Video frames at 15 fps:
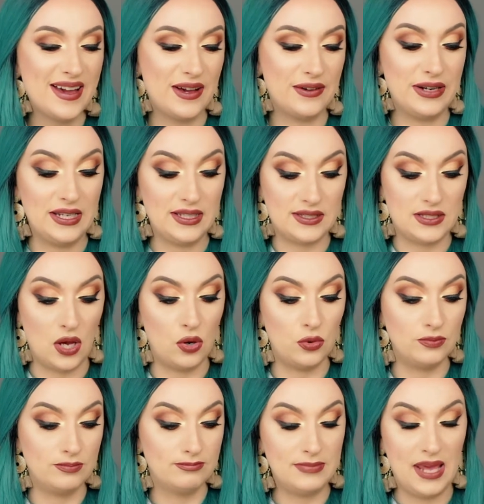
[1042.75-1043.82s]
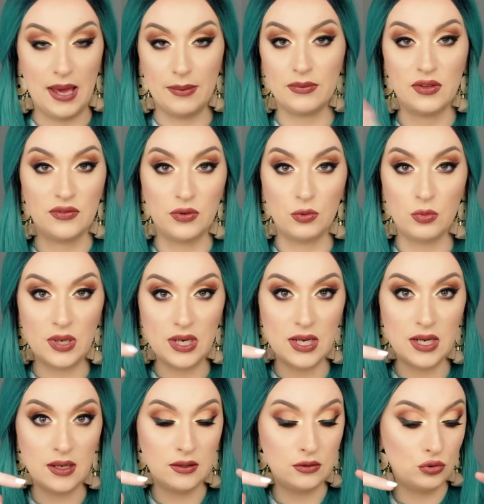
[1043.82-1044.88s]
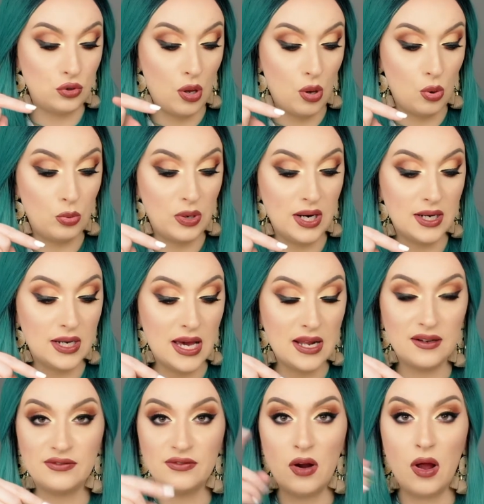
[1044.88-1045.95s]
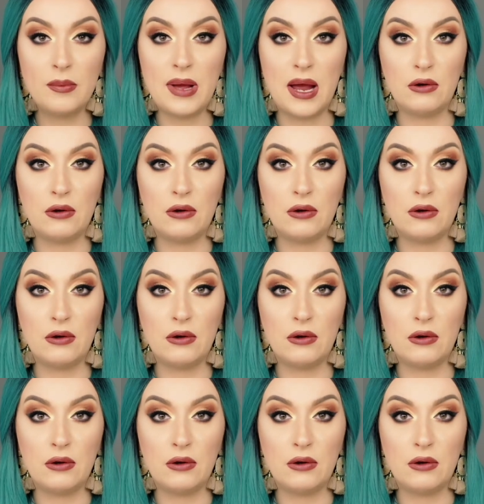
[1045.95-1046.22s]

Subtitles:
All right, so yeah, if you want to know where I got it from,